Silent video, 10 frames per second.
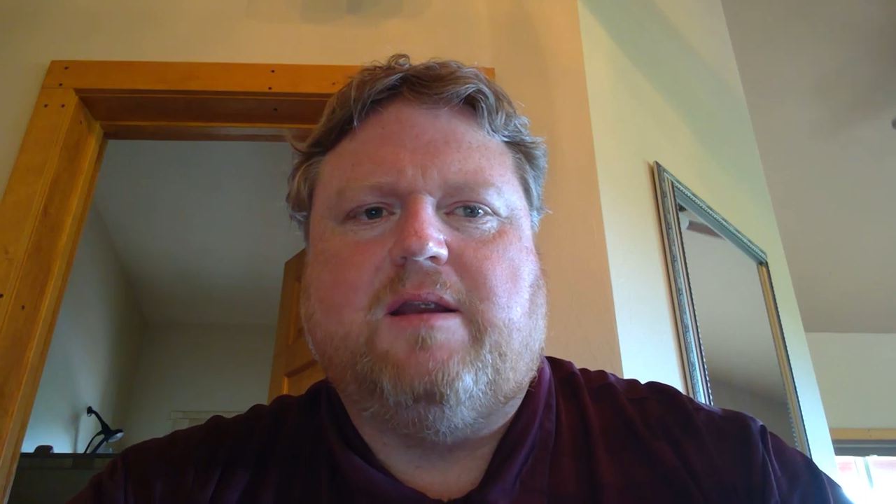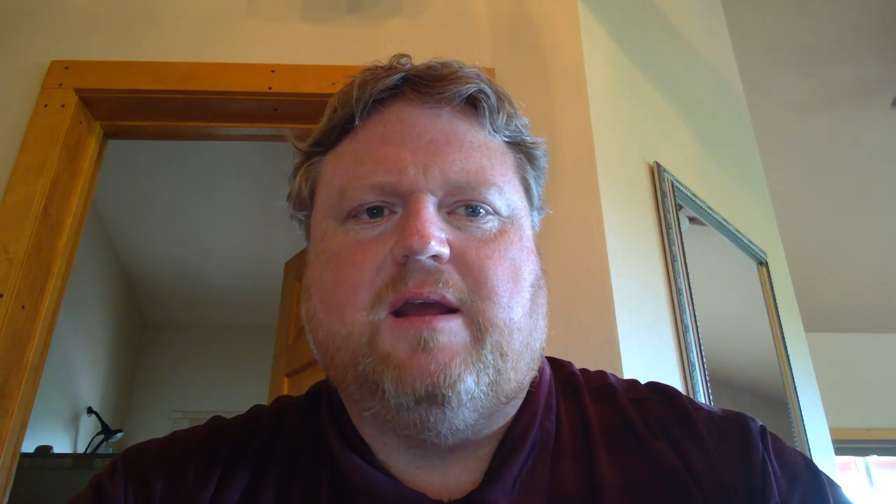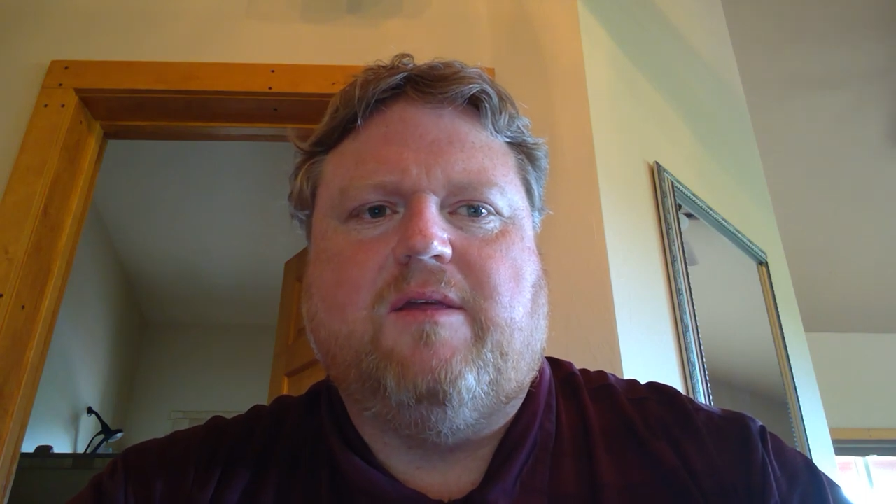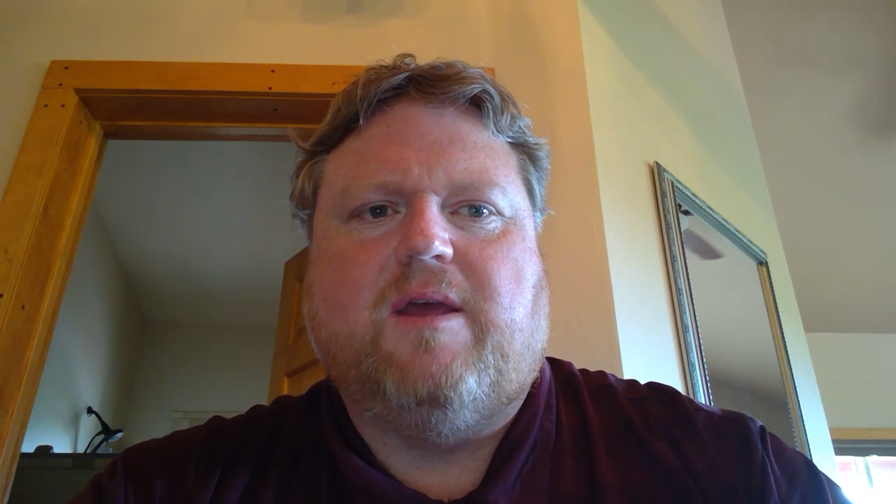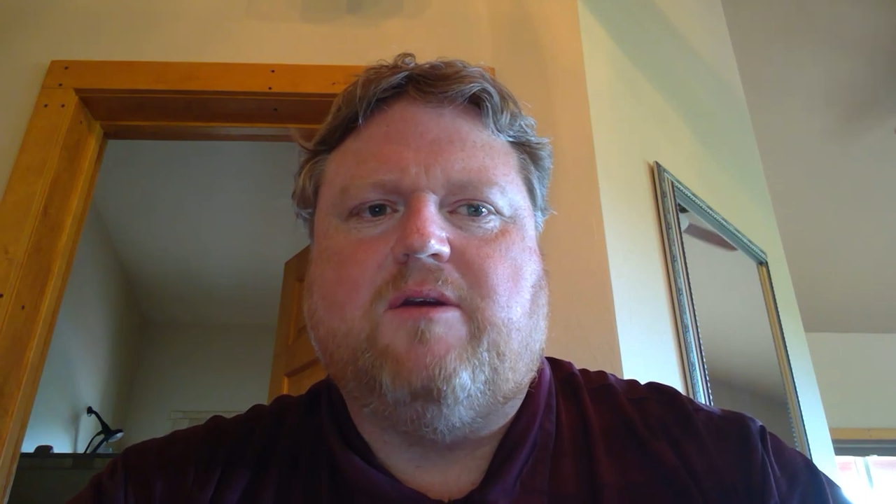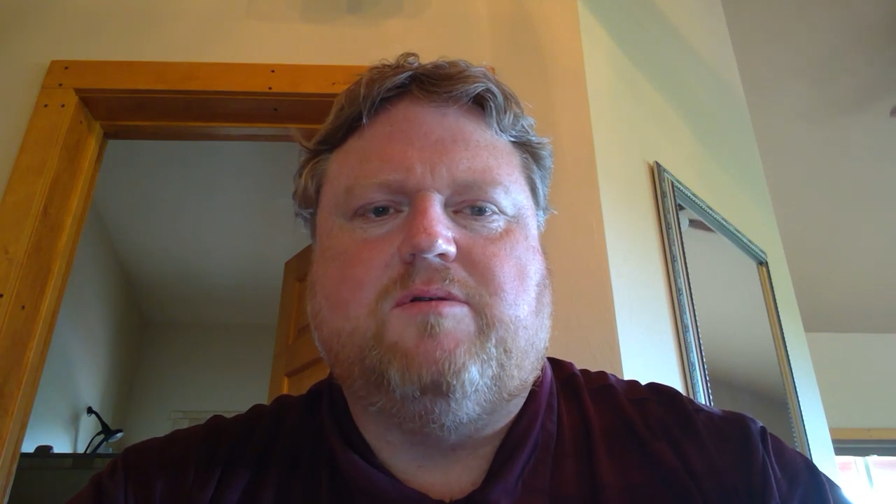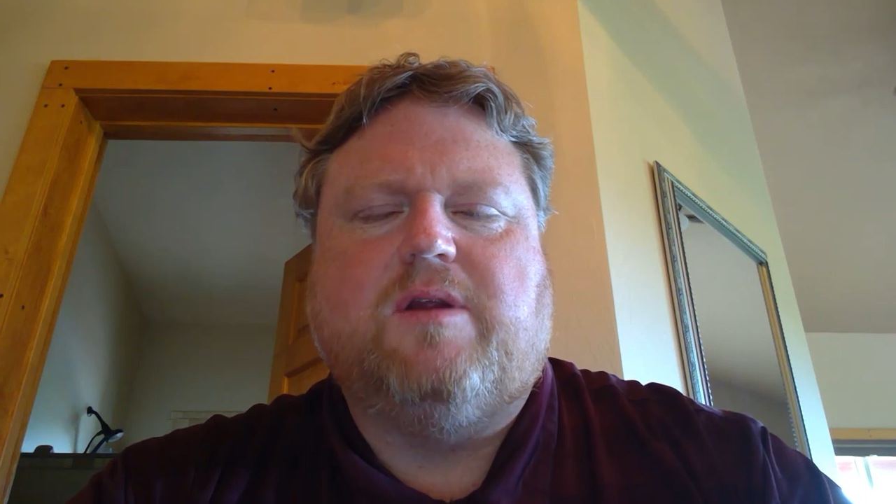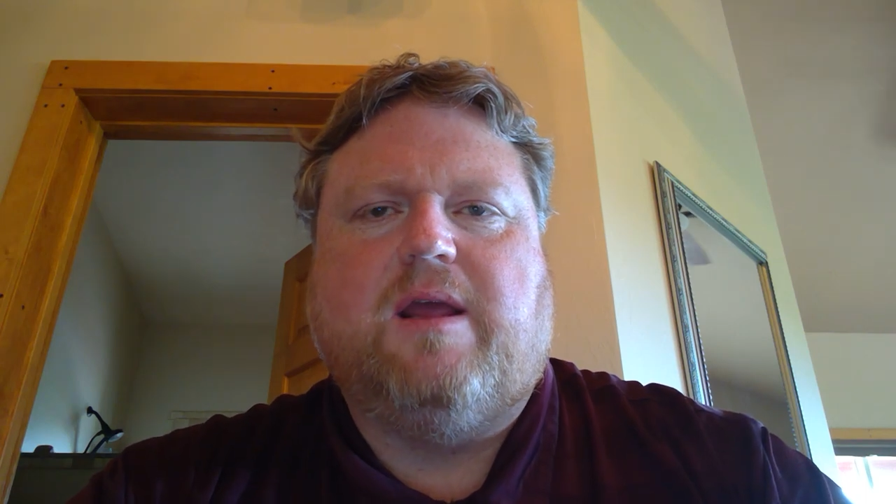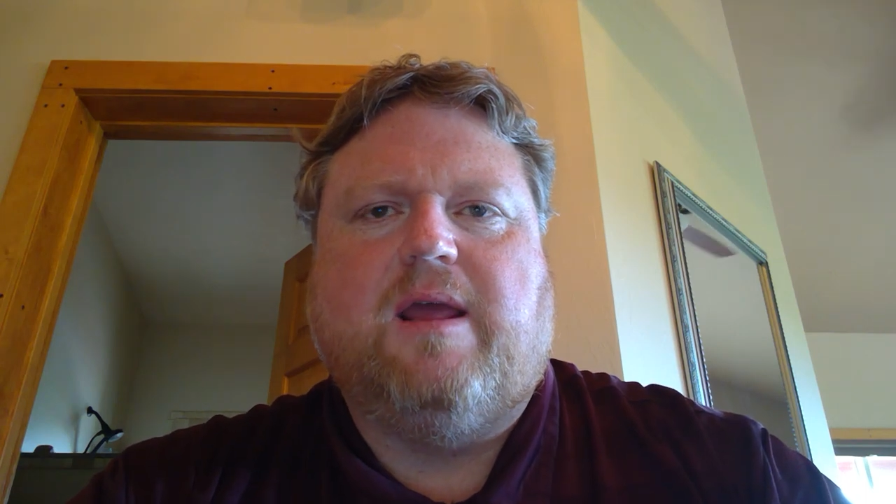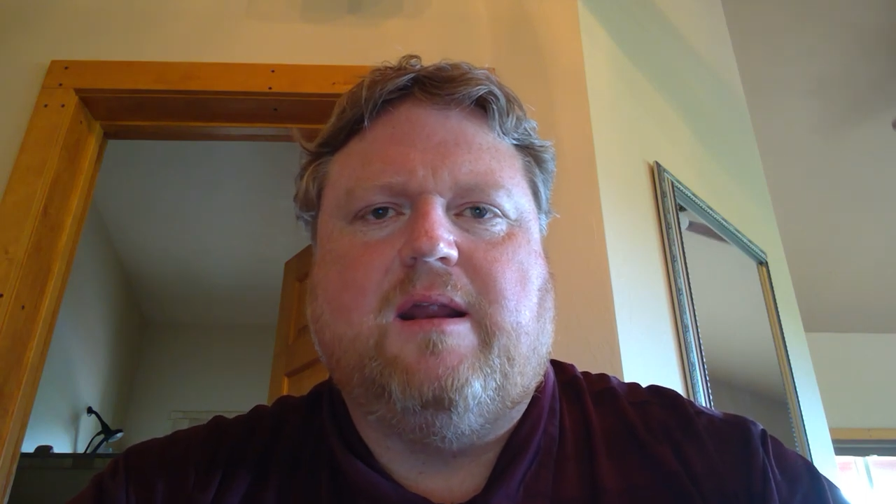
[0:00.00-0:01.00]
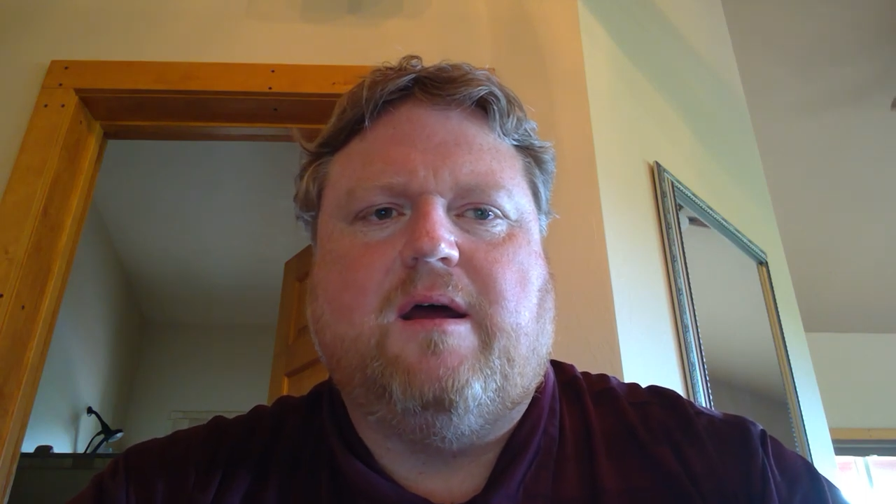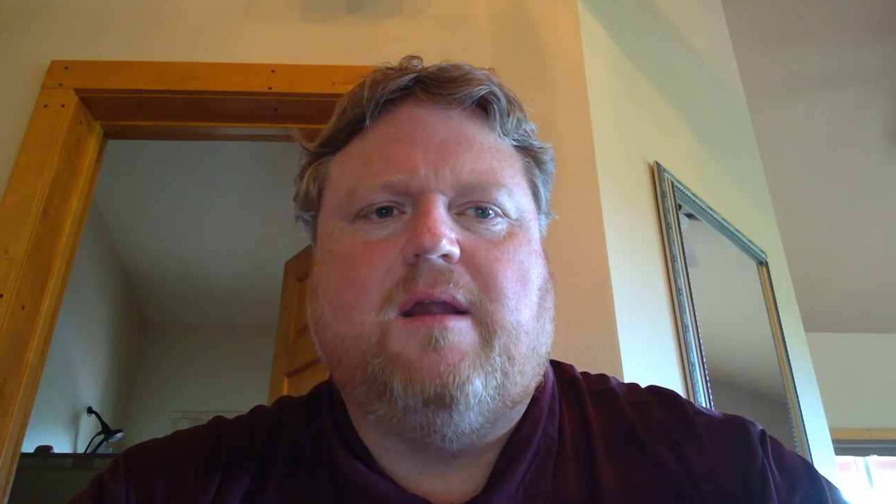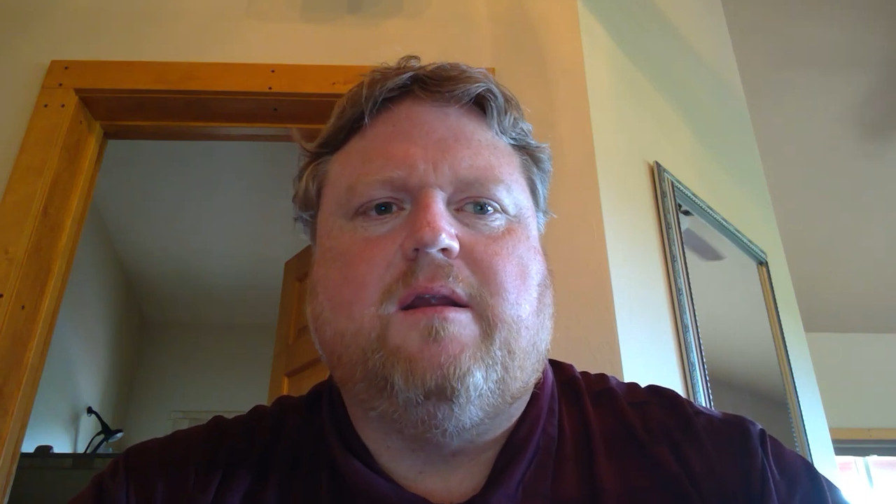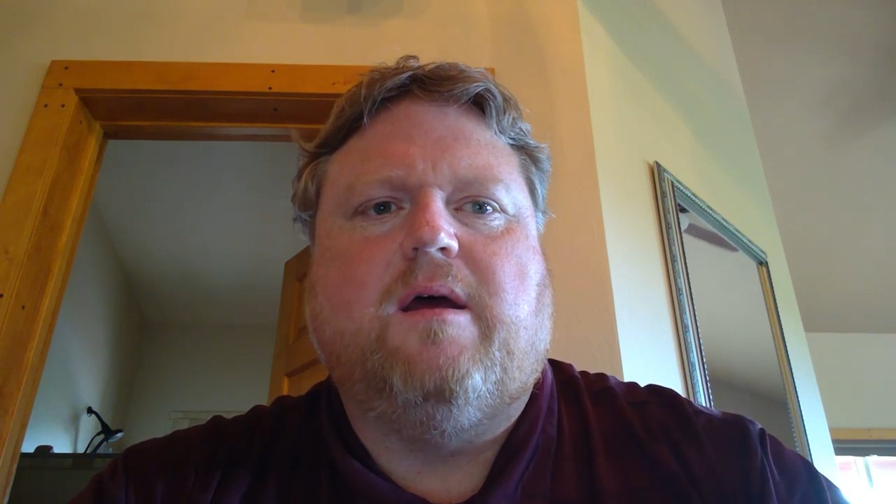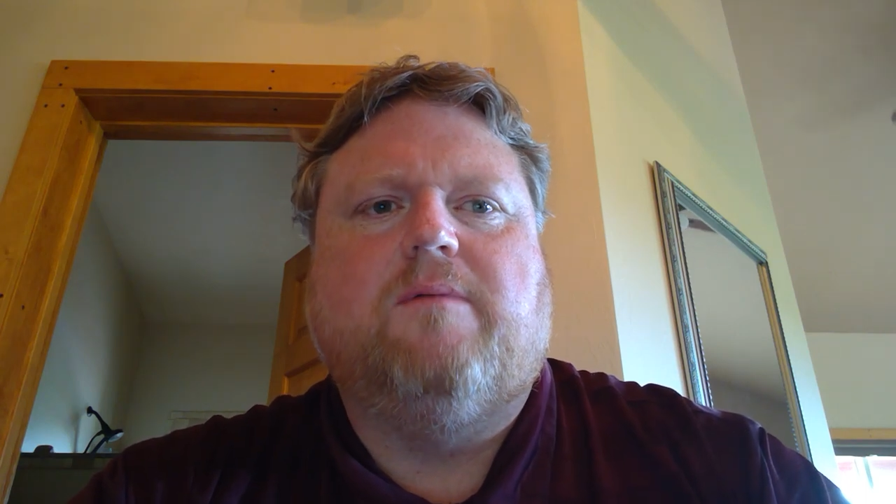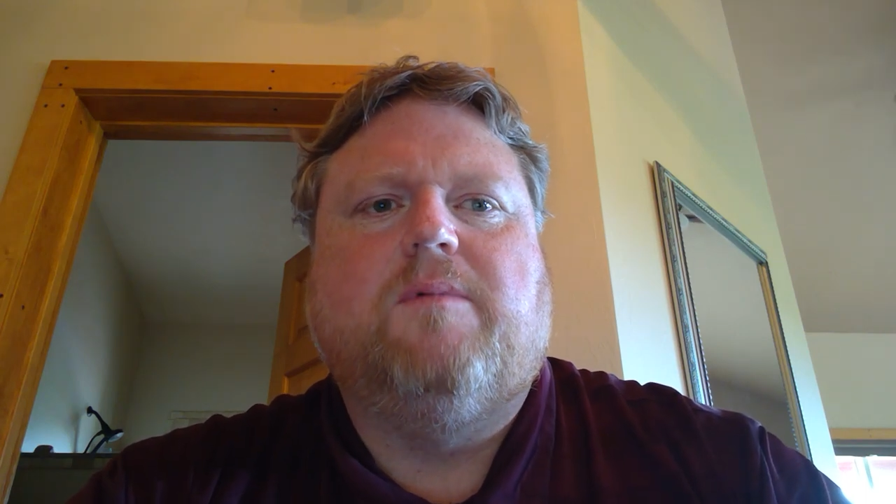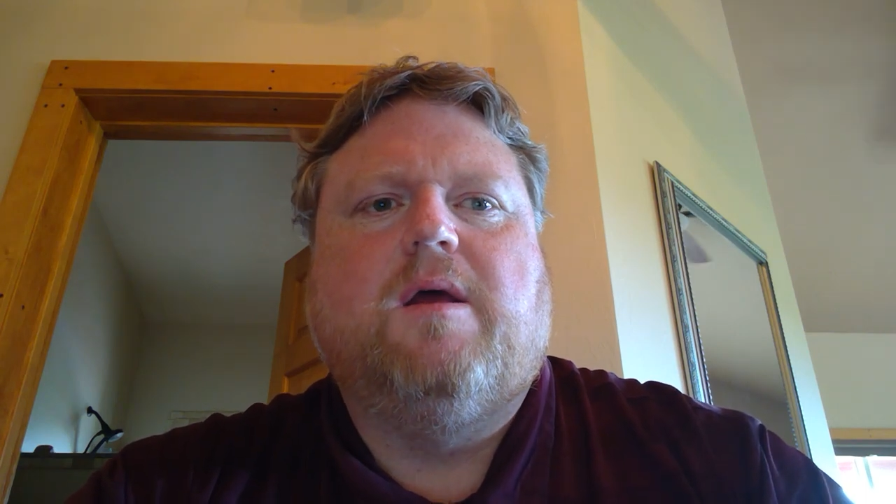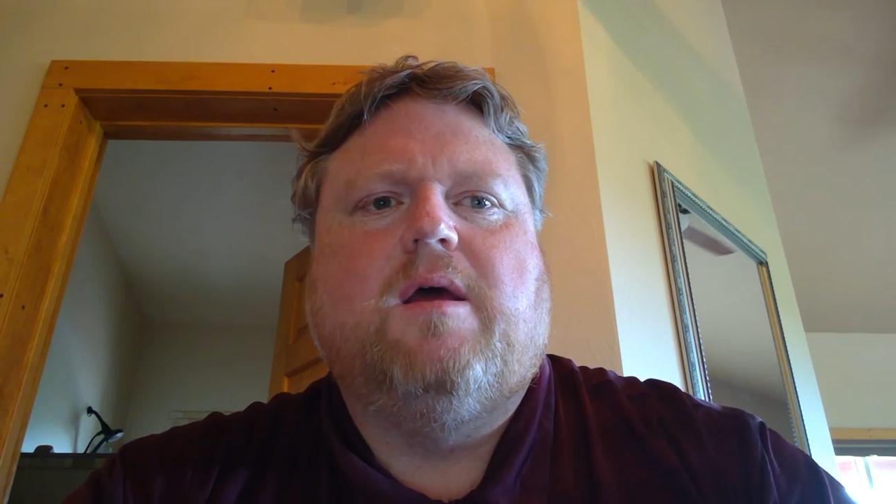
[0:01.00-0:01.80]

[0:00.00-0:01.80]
idea that you hit on the